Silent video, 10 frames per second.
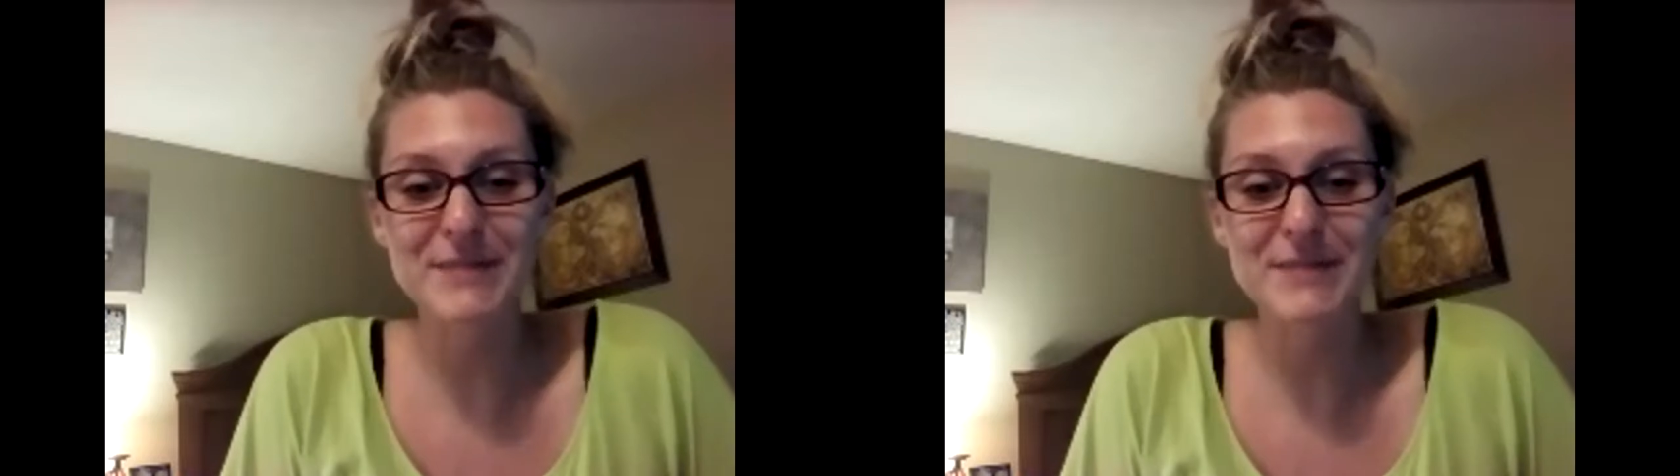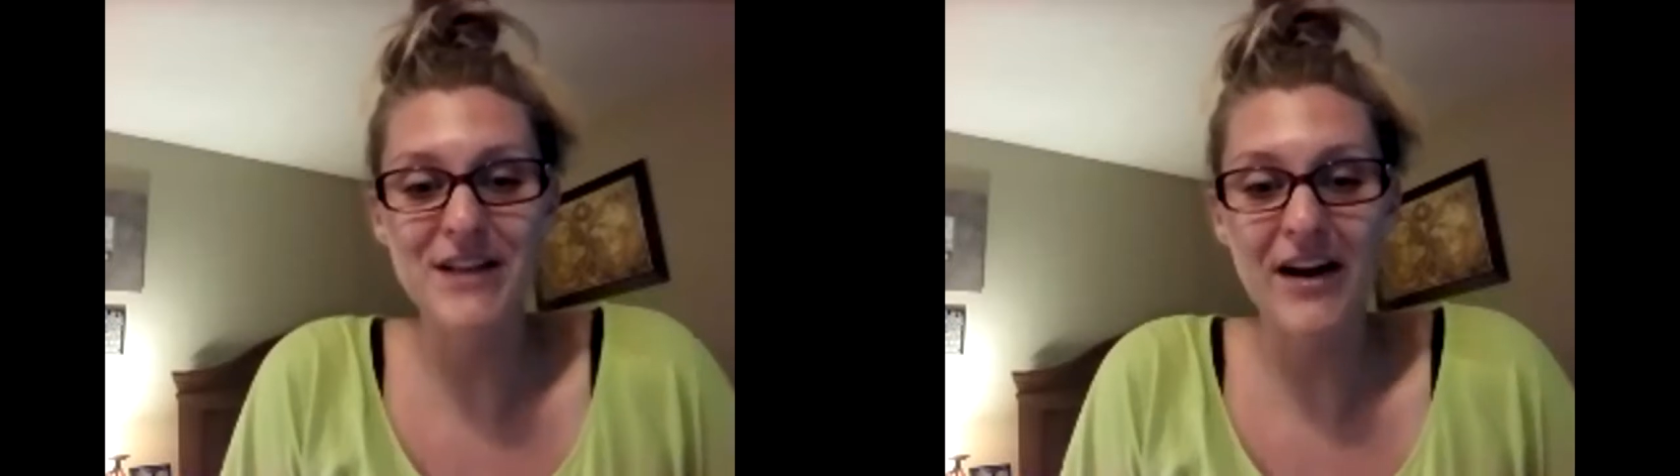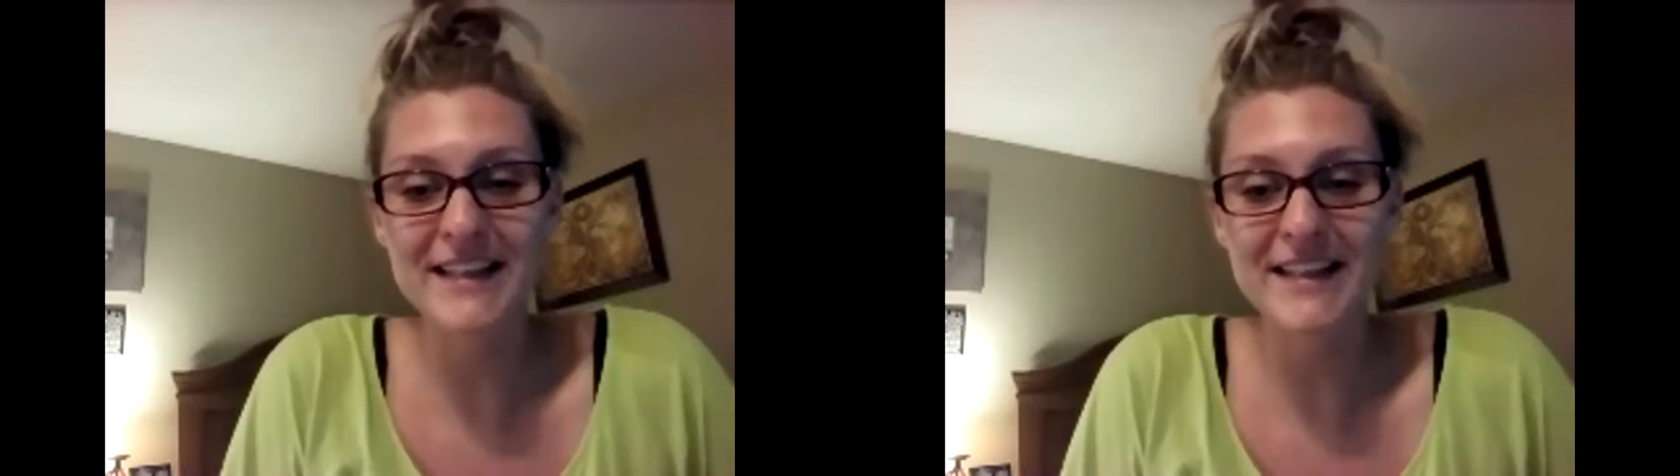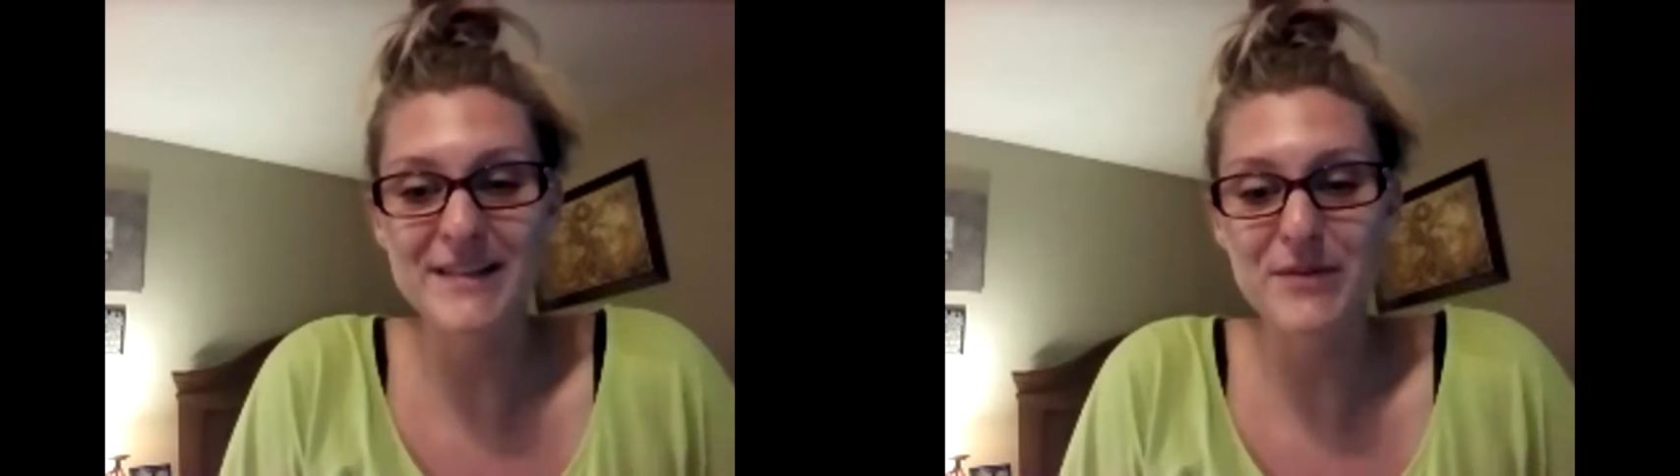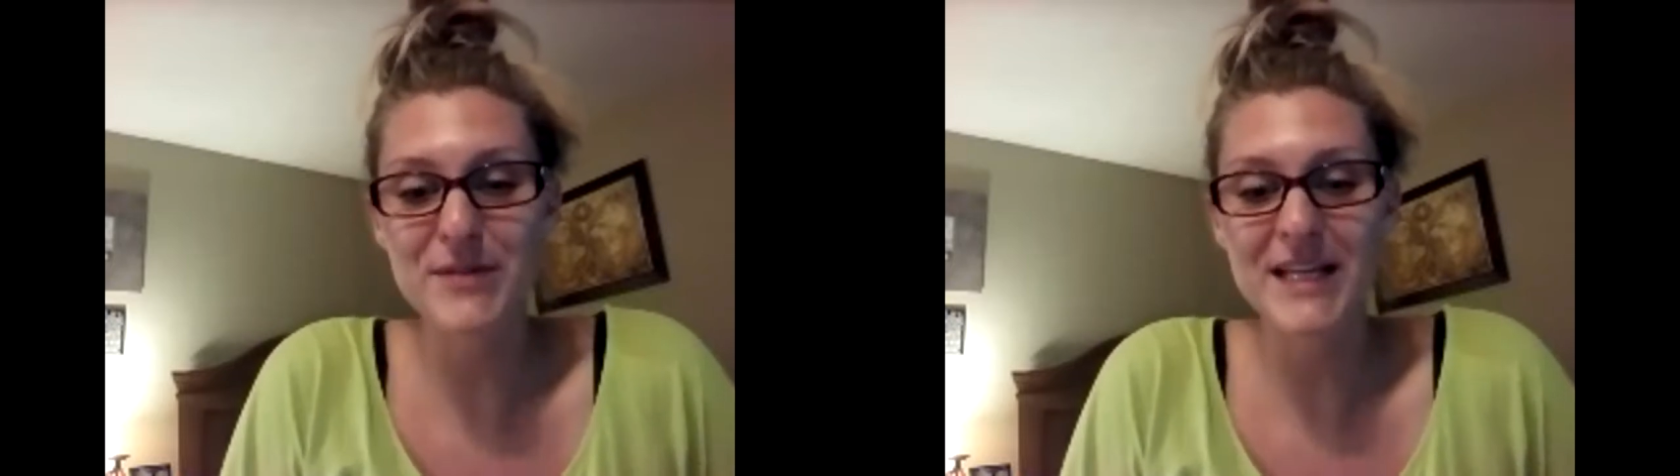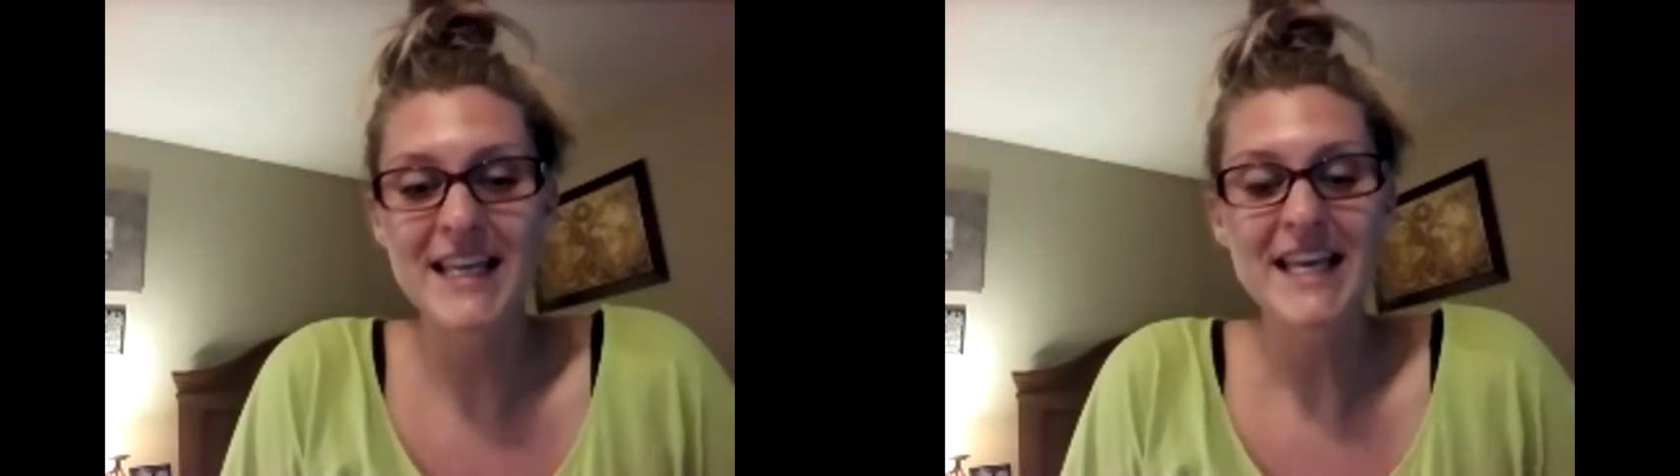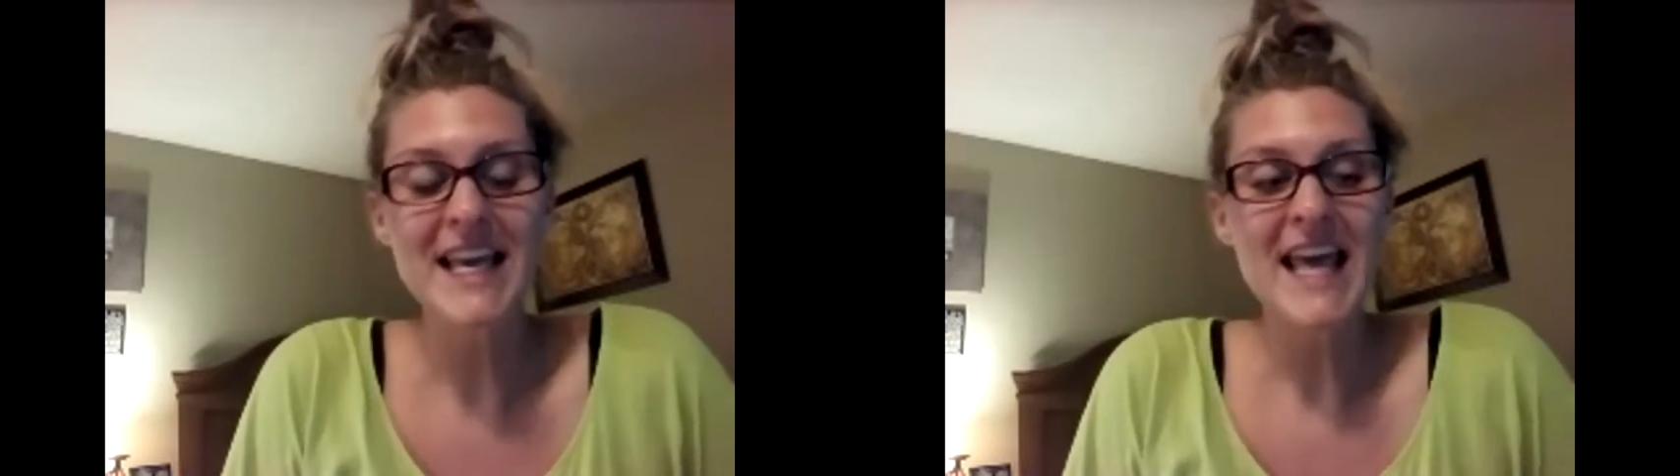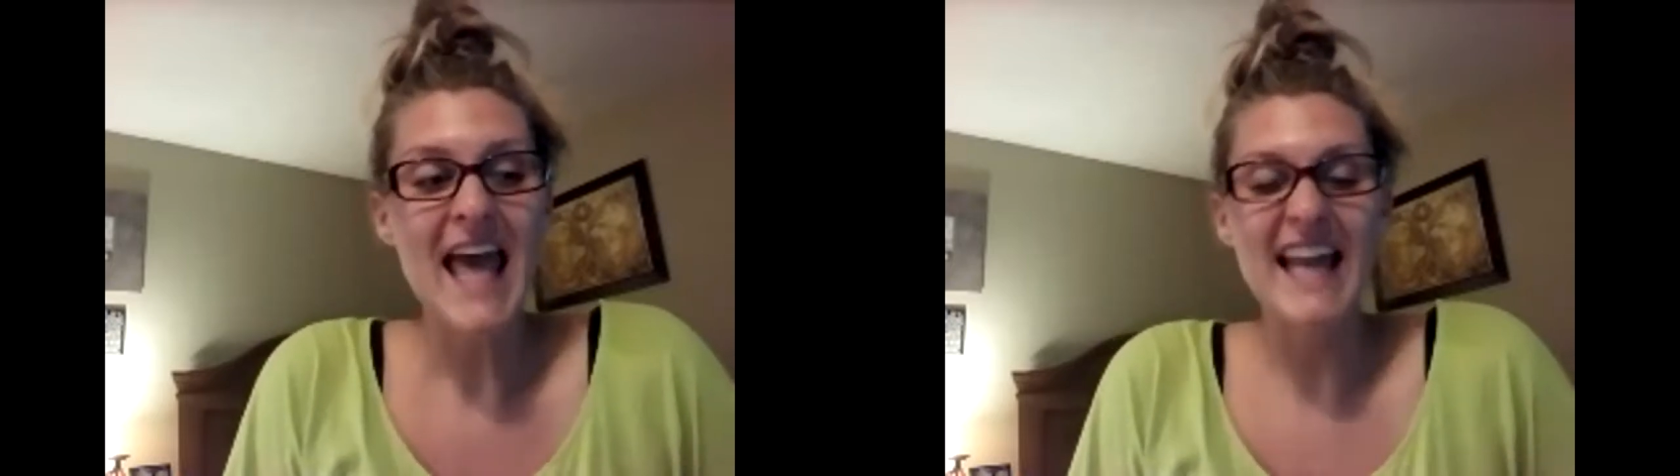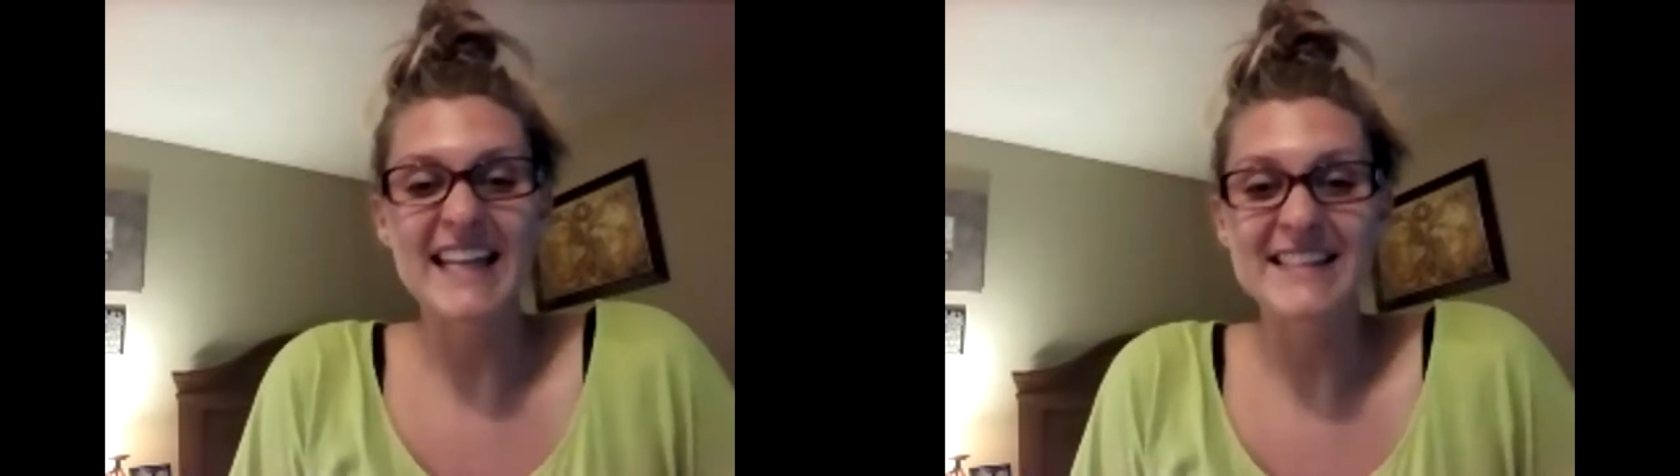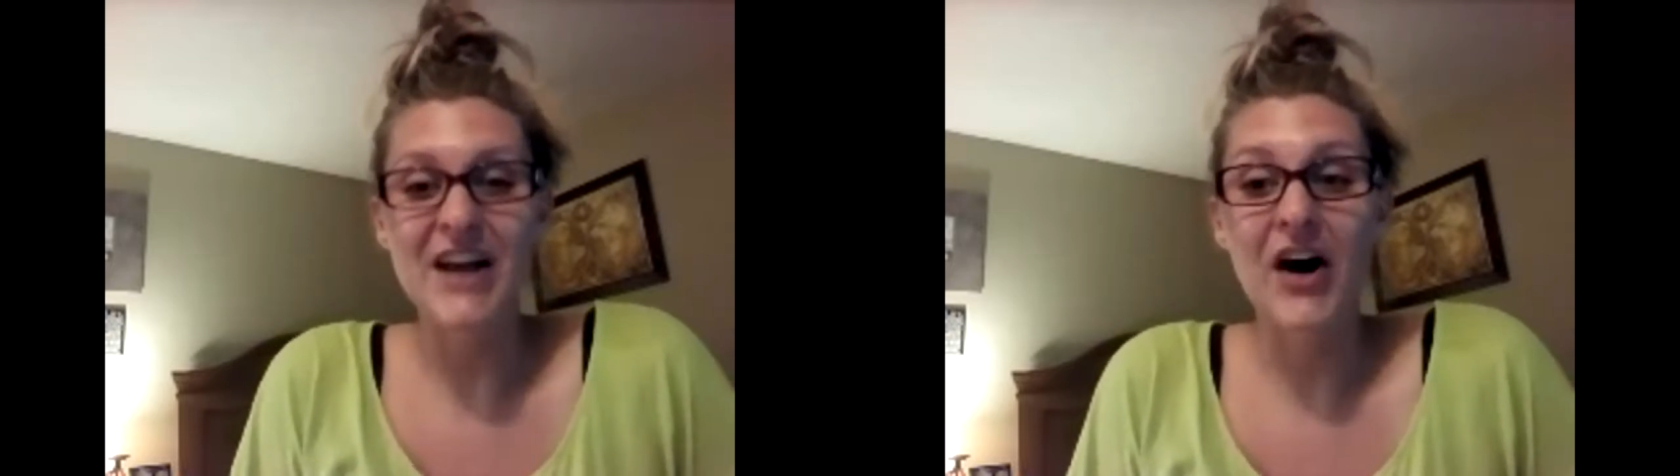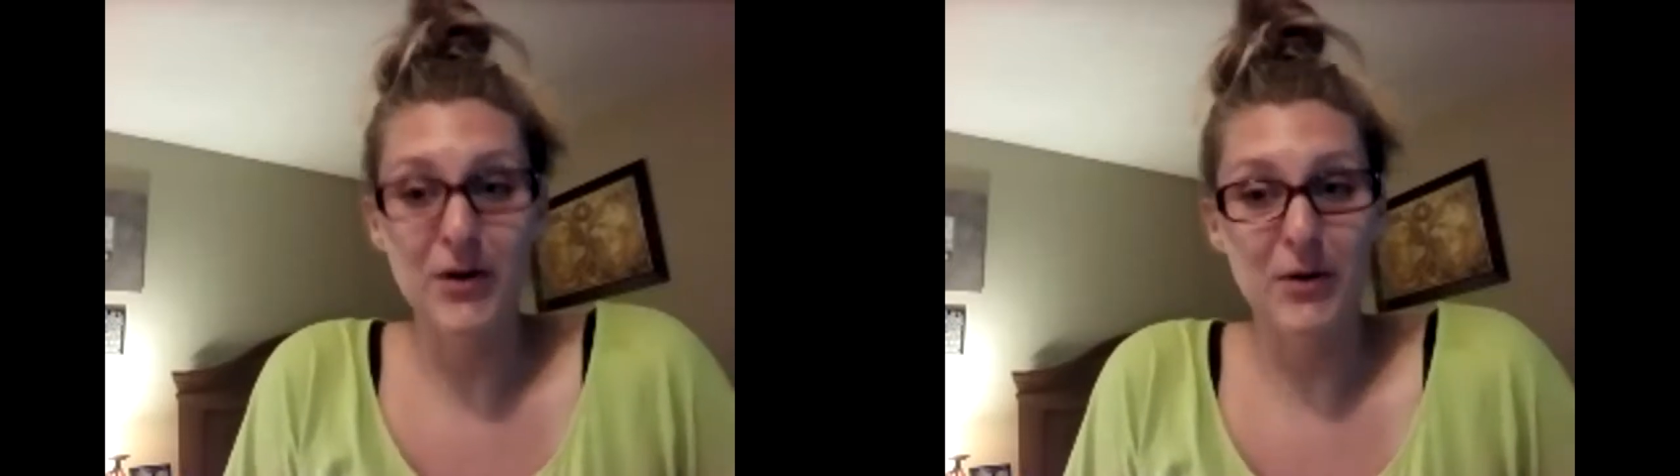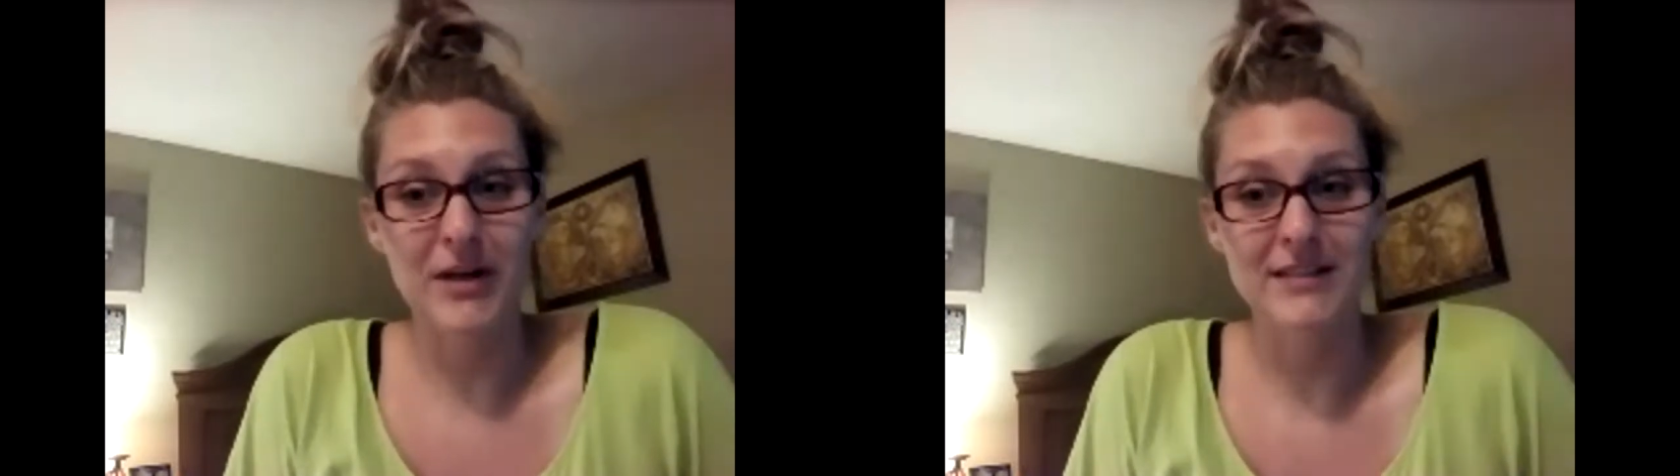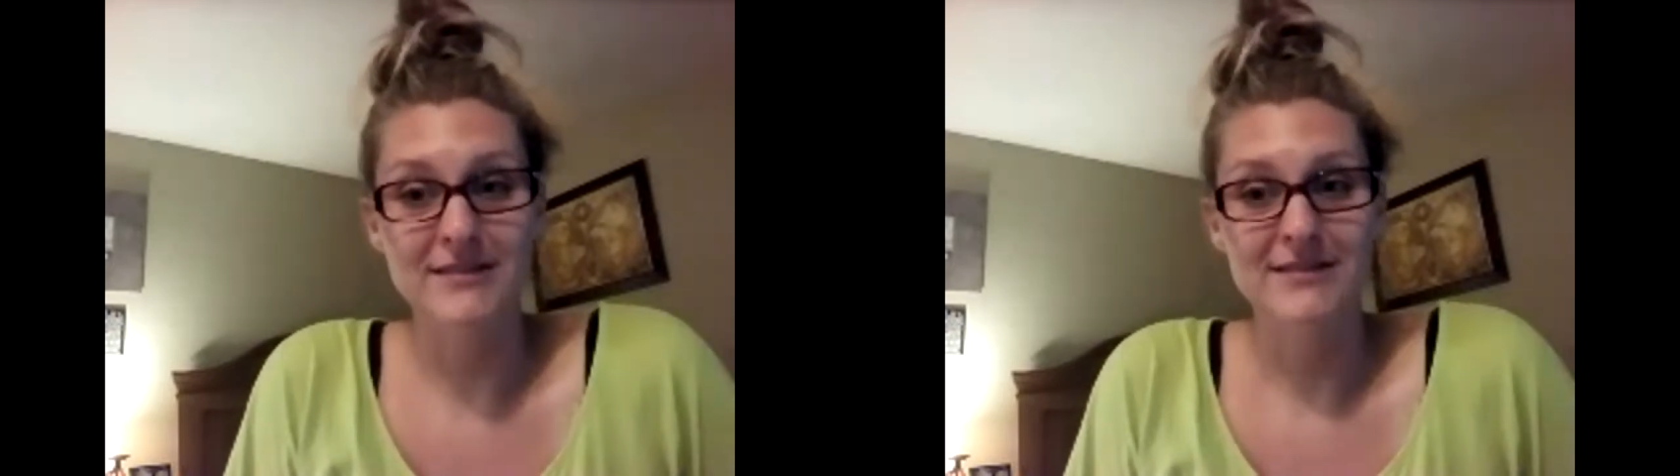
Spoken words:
be talking to somebody and it's awkward.